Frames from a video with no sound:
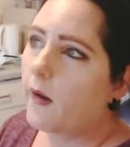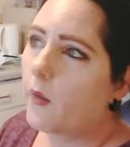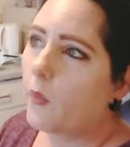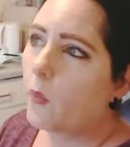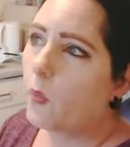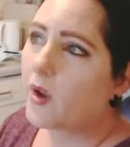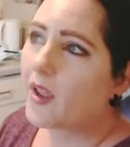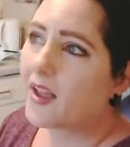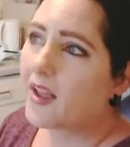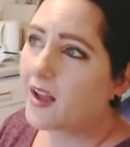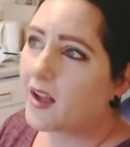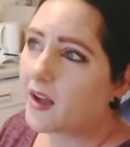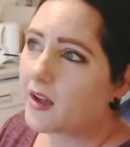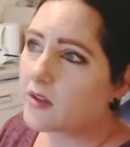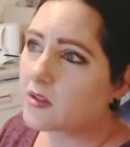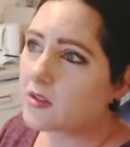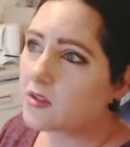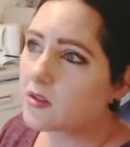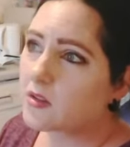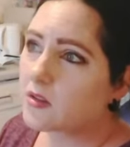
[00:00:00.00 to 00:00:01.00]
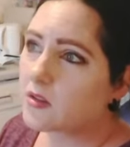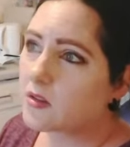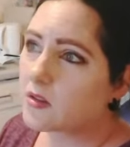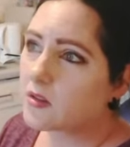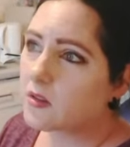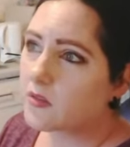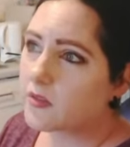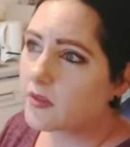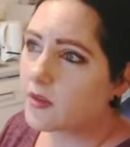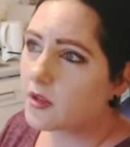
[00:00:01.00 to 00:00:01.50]
We had
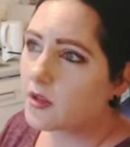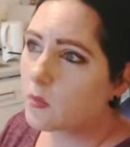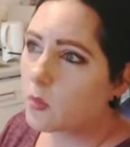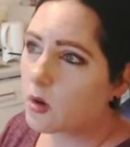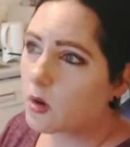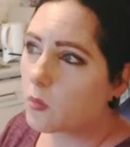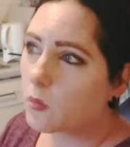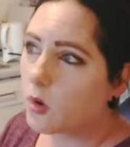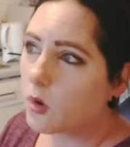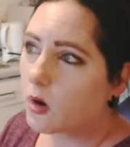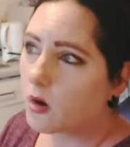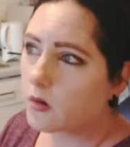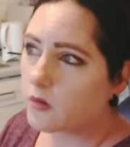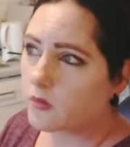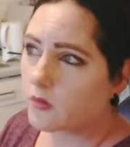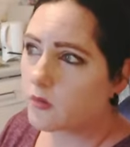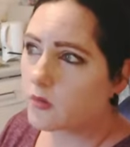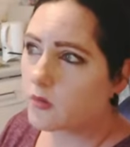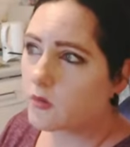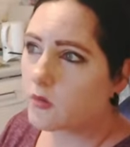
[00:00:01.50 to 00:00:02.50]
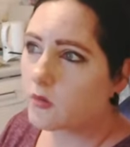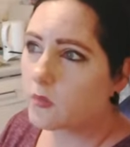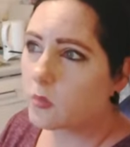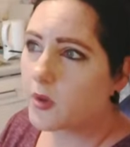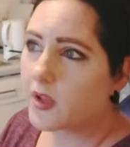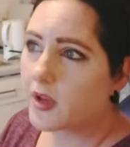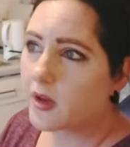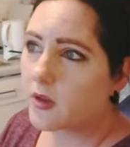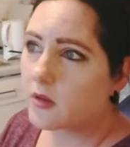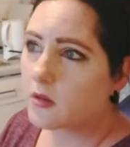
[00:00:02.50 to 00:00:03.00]

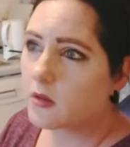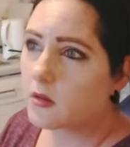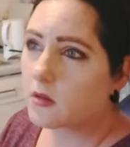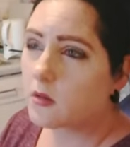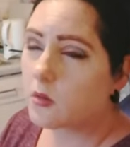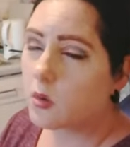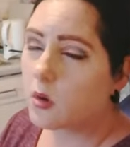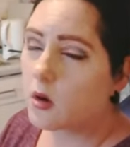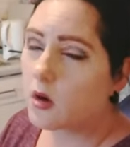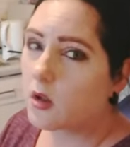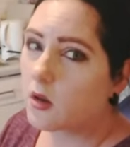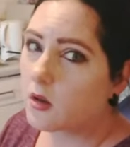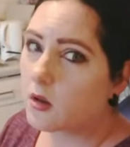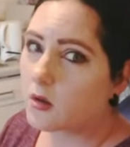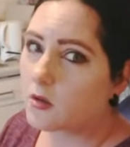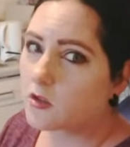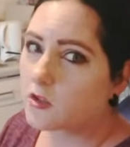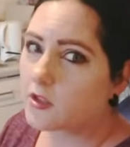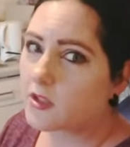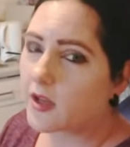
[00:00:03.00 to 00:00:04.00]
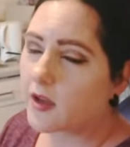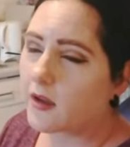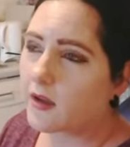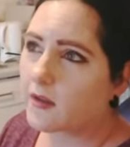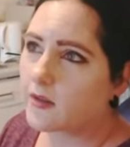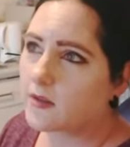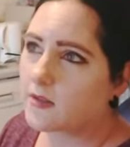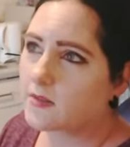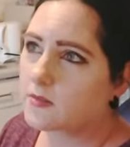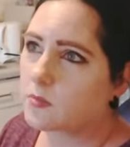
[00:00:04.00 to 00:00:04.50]
quite a large
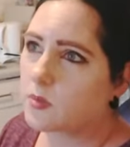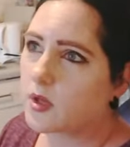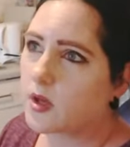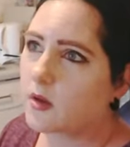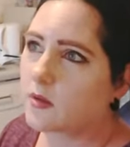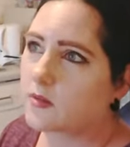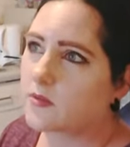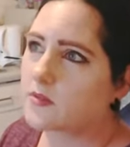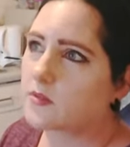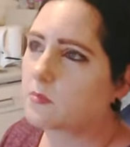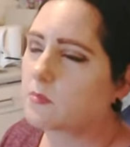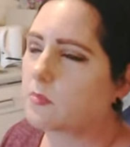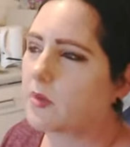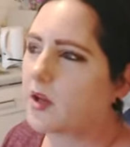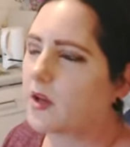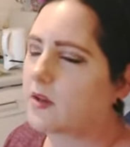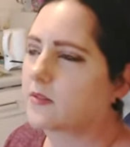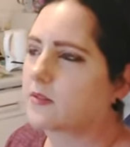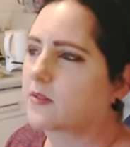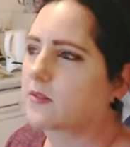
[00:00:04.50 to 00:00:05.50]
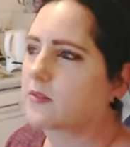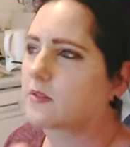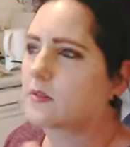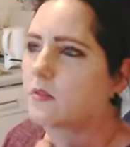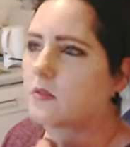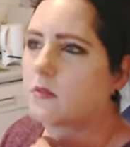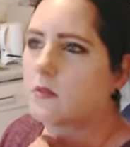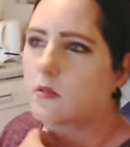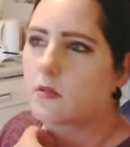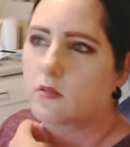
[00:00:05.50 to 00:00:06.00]
case. We had some bags
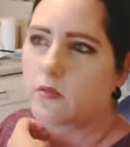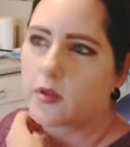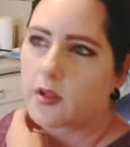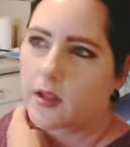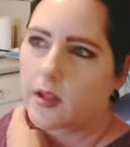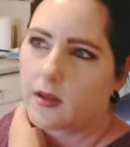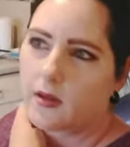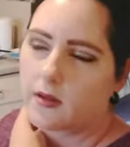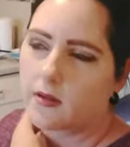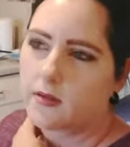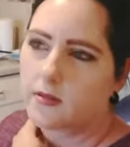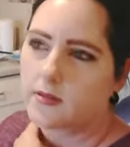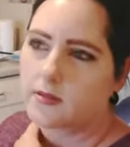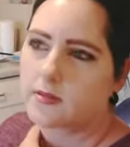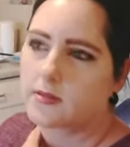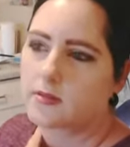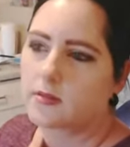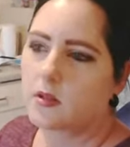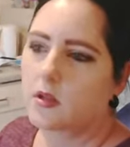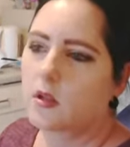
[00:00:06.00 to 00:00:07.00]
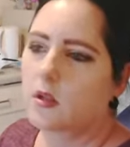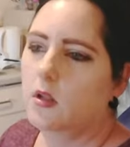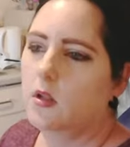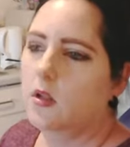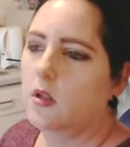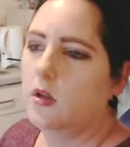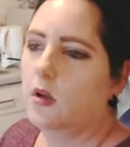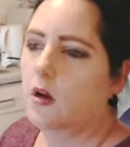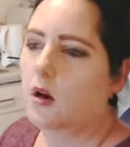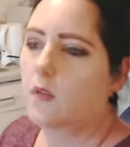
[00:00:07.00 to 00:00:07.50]
and another case.
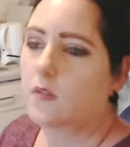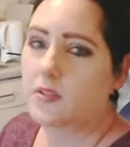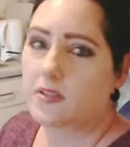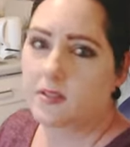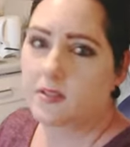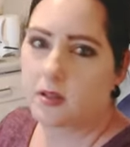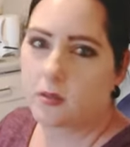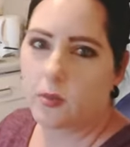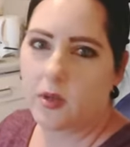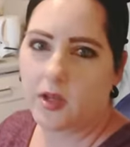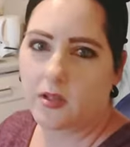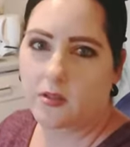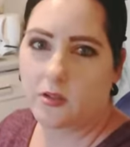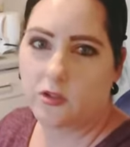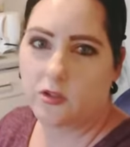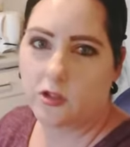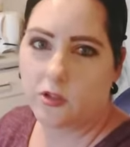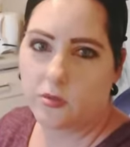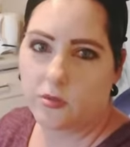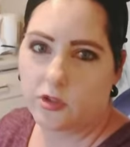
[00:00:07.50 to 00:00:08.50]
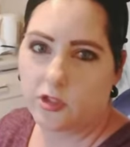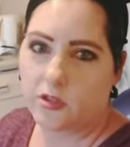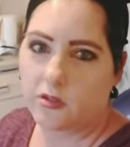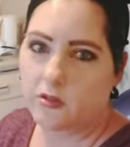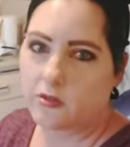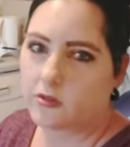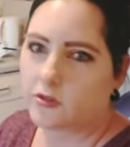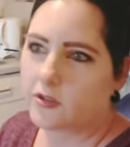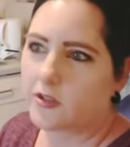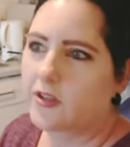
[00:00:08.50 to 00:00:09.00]
Obviously, we had the two
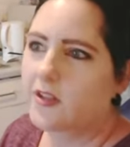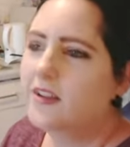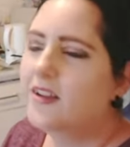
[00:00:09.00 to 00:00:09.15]
children